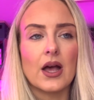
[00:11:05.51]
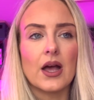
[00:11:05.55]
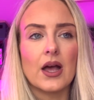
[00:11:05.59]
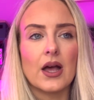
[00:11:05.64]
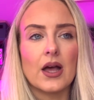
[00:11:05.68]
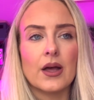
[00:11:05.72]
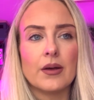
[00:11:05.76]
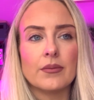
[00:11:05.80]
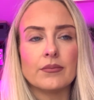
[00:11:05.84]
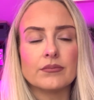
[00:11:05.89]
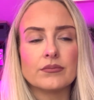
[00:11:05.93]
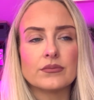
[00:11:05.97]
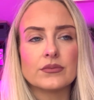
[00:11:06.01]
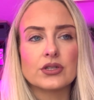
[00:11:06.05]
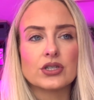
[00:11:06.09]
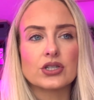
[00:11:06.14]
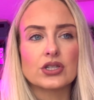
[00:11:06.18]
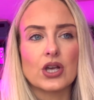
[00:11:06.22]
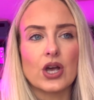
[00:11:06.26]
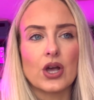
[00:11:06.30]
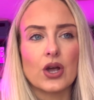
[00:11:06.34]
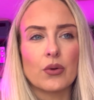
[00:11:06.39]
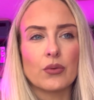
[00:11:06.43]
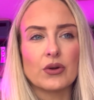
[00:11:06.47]
Um,
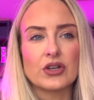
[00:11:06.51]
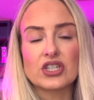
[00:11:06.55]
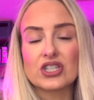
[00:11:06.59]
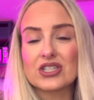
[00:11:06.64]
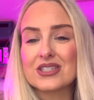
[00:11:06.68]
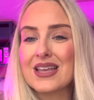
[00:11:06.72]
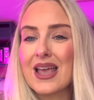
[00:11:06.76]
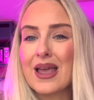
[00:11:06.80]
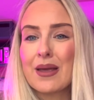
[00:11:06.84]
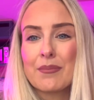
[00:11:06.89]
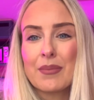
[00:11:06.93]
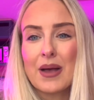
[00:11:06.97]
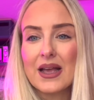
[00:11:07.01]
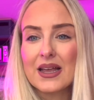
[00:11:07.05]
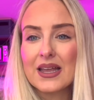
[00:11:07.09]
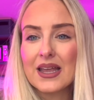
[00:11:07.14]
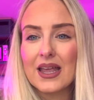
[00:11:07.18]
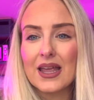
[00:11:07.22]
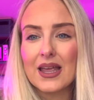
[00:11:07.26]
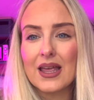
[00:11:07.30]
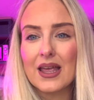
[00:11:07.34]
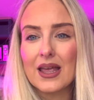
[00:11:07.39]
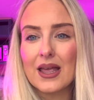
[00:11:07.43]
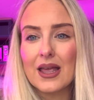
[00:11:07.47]
so we just came back
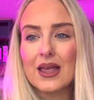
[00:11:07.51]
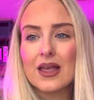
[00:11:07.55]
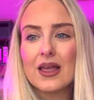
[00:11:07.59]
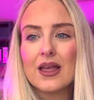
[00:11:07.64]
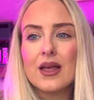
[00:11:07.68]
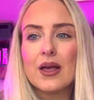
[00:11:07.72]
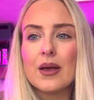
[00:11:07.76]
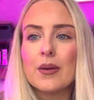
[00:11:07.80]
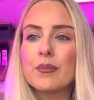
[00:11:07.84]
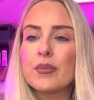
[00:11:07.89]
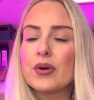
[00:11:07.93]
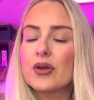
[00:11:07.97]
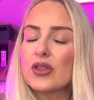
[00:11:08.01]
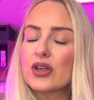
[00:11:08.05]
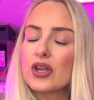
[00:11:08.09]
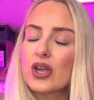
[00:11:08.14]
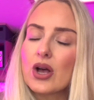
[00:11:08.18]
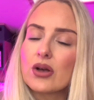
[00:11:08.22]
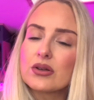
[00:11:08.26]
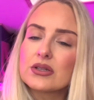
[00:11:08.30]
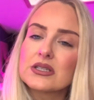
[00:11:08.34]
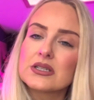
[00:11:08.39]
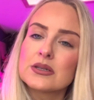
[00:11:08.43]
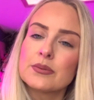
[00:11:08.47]
here, put the
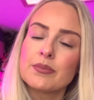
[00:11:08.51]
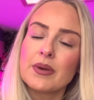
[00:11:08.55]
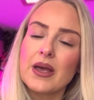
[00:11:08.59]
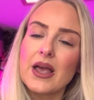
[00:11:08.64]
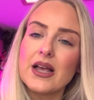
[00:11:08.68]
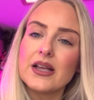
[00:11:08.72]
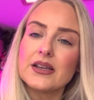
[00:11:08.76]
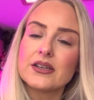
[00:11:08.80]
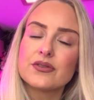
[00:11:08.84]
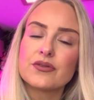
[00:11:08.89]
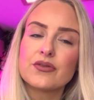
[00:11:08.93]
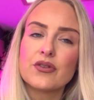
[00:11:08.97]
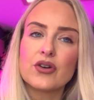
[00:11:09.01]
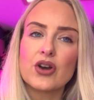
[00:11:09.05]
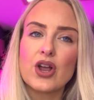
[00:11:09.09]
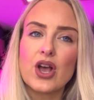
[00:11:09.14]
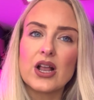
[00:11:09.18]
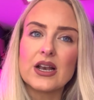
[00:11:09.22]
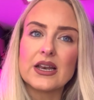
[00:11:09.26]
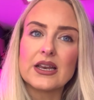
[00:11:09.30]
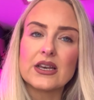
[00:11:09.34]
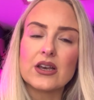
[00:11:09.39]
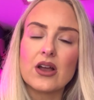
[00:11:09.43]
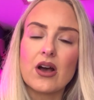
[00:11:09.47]
girls to bed for an
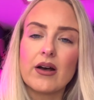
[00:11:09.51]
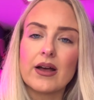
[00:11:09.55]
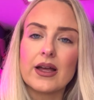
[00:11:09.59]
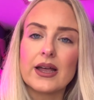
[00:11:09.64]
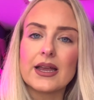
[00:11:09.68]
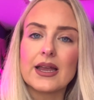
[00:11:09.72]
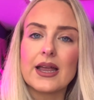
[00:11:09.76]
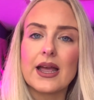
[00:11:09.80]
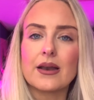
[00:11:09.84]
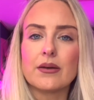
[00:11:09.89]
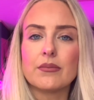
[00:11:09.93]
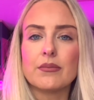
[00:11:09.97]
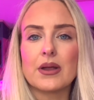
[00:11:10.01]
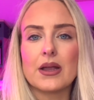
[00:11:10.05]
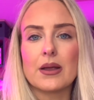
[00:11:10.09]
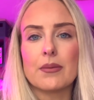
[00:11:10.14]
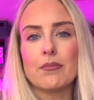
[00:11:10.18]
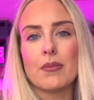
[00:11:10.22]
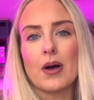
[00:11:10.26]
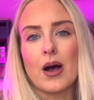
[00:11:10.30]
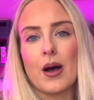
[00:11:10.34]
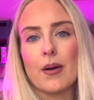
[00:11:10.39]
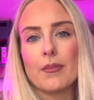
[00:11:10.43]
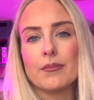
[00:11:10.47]
early night and me
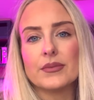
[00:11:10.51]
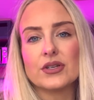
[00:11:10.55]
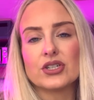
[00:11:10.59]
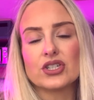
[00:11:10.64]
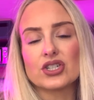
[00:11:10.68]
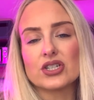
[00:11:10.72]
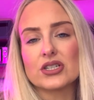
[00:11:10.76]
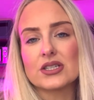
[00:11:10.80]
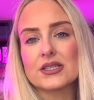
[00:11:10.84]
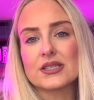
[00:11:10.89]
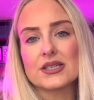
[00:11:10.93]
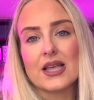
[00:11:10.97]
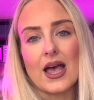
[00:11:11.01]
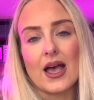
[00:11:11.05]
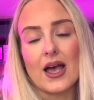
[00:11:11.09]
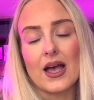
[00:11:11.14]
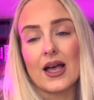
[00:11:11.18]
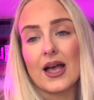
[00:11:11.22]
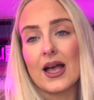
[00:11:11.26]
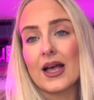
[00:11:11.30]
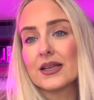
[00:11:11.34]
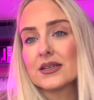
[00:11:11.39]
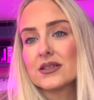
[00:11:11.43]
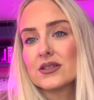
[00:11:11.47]
and mum just sat
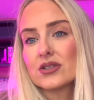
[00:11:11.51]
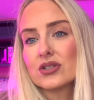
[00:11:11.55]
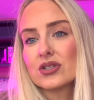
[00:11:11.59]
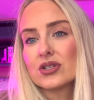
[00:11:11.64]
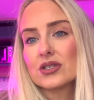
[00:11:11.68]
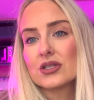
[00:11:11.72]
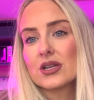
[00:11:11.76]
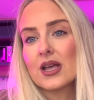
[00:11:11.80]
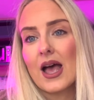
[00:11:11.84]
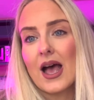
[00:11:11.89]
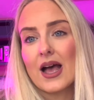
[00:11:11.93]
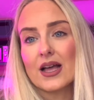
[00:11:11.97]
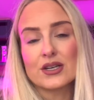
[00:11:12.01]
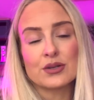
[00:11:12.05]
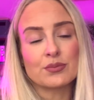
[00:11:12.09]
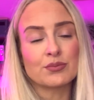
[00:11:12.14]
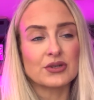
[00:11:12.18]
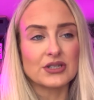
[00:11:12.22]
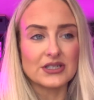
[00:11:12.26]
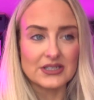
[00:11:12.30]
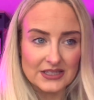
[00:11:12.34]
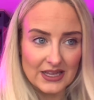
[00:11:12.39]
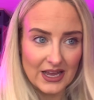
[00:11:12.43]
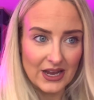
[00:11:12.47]
and had
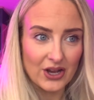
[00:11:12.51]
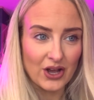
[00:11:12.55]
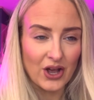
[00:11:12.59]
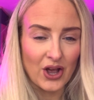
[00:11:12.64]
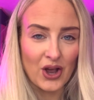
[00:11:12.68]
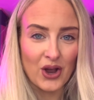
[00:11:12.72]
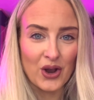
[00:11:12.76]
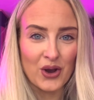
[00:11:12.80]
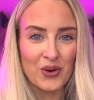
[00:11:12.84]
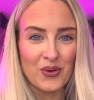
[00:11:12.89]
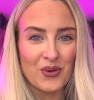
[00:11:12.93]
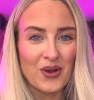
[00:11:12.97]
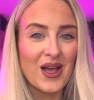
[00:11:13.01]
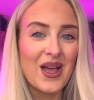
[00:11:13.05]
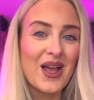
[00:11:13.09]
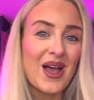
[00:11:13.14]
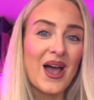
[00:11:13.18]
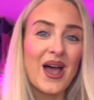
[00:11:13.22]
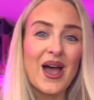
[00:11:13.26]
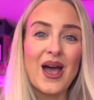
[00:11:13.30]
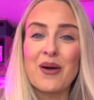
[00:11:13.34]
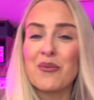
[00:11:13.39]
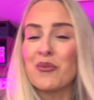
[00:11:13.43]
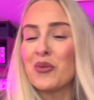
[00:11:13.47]
Prosecco
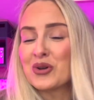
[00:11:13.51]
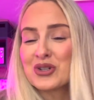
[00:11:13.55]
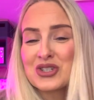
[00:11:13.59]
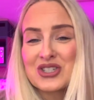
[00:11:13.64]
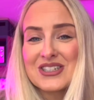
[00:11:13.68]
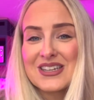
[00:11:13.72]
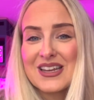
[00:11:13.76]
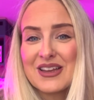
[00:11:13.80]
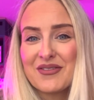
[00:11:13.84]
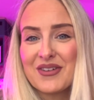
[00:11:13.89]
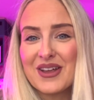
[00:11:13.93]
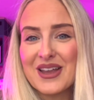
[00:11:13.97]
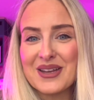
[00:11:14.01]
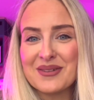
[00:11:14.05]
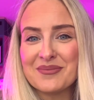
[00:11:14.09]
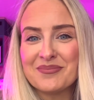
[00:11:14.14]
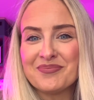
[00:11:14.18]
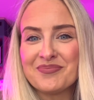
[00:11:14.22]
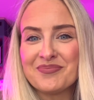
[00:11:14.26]
and watched TV.